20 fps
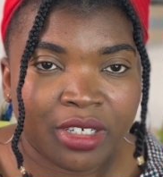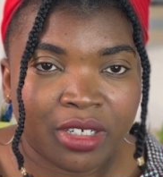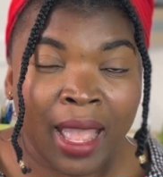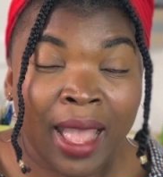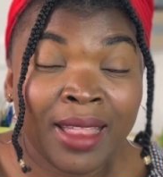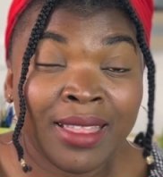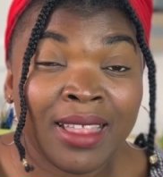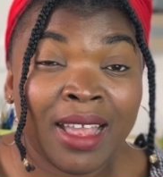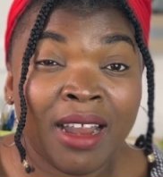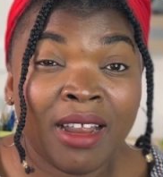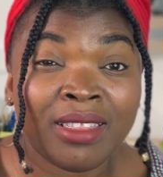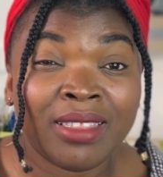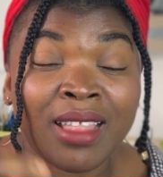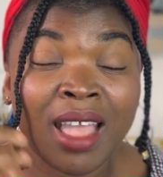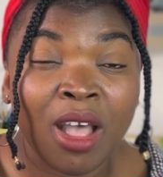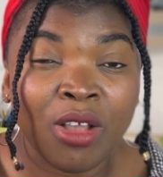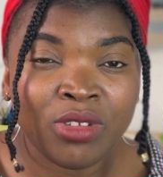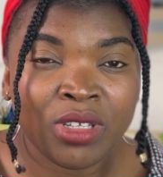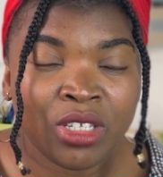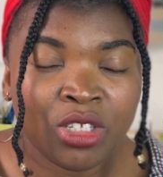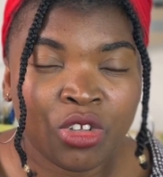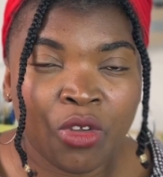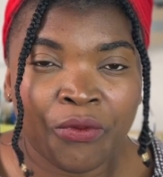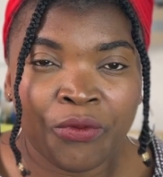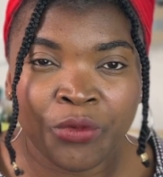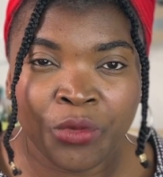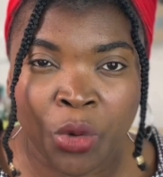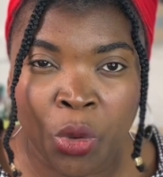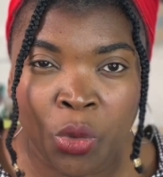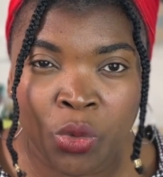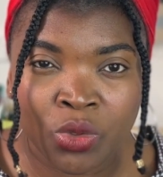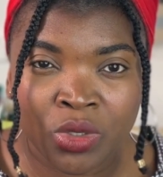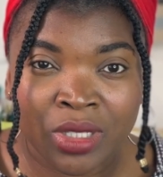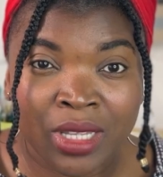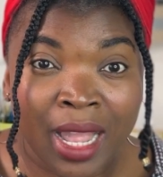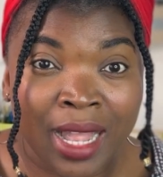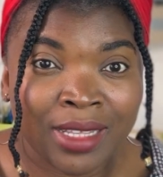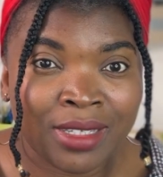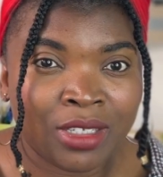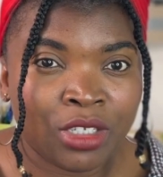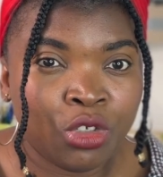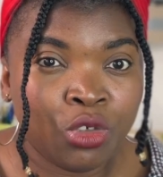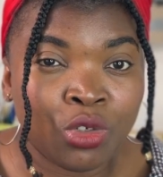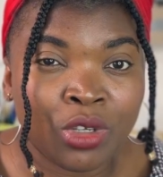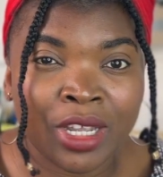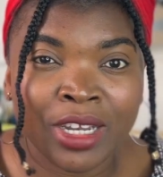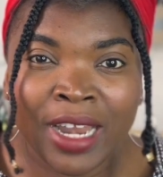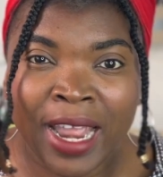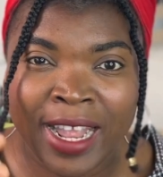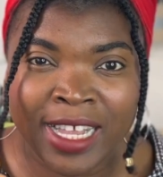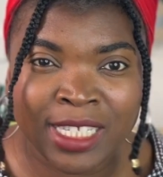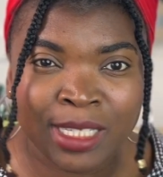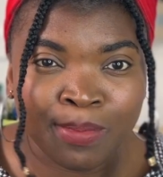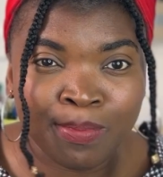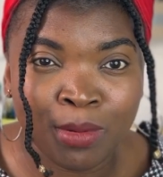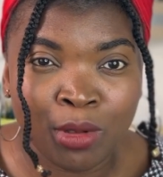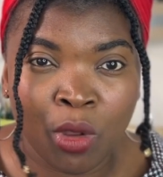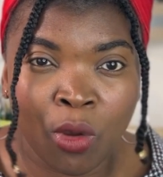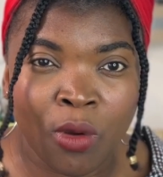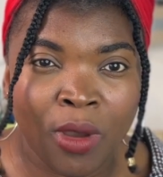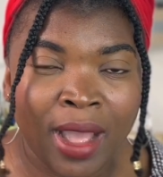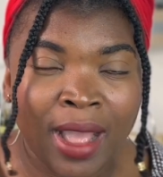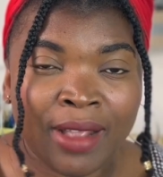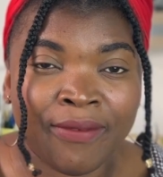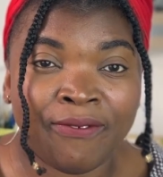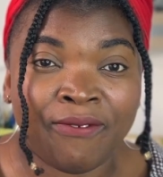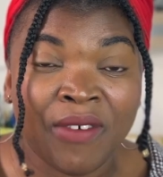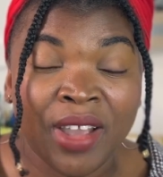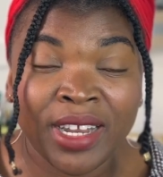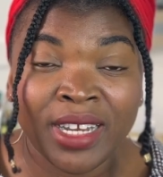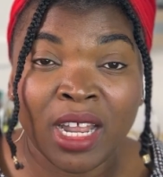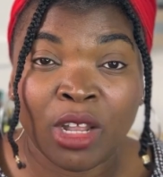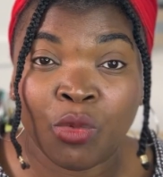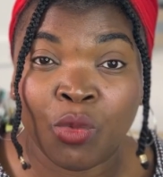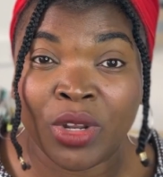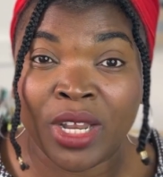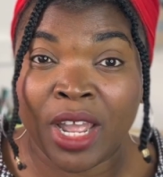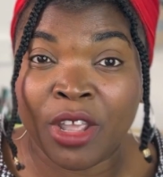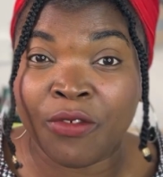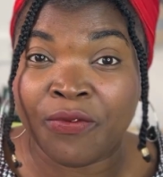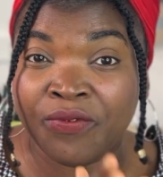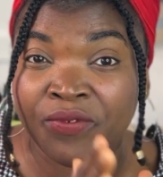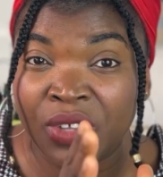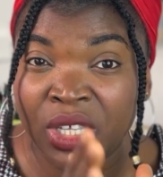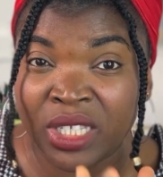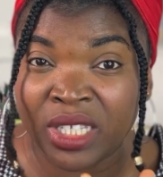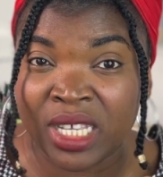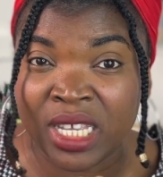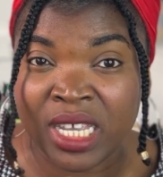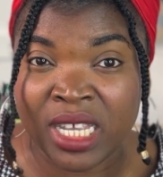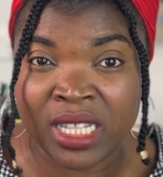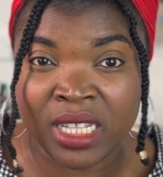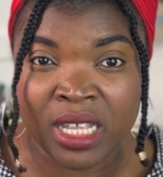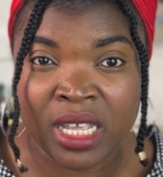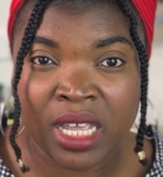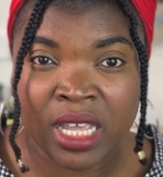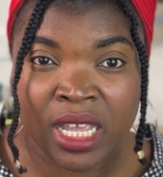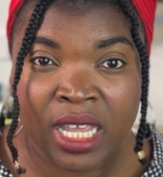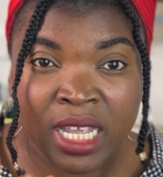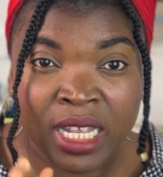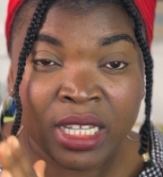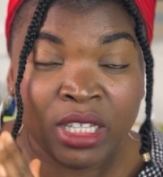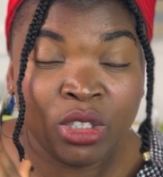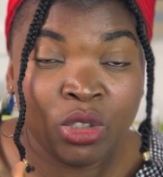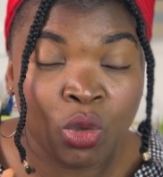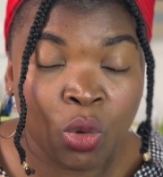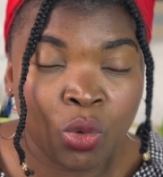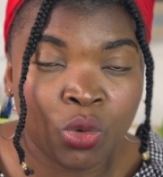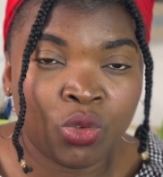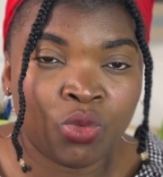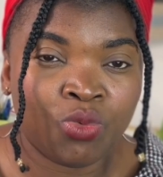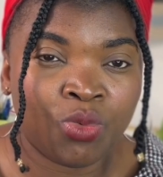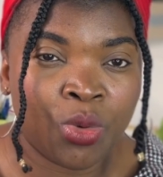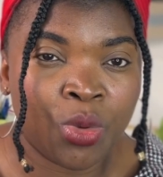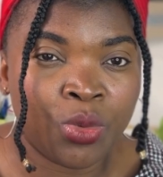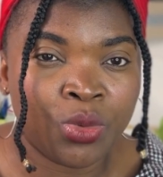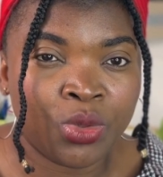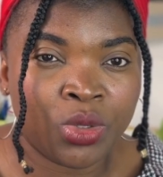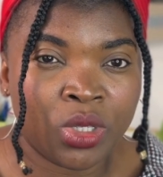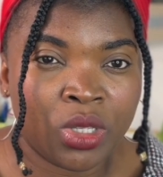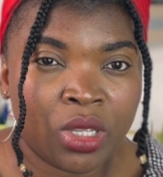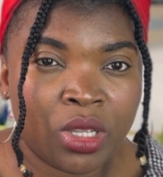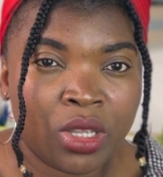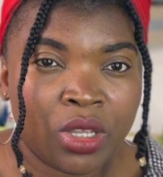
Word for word: And there are thousands of roles that you can explore and find out whether you fit in in those roles.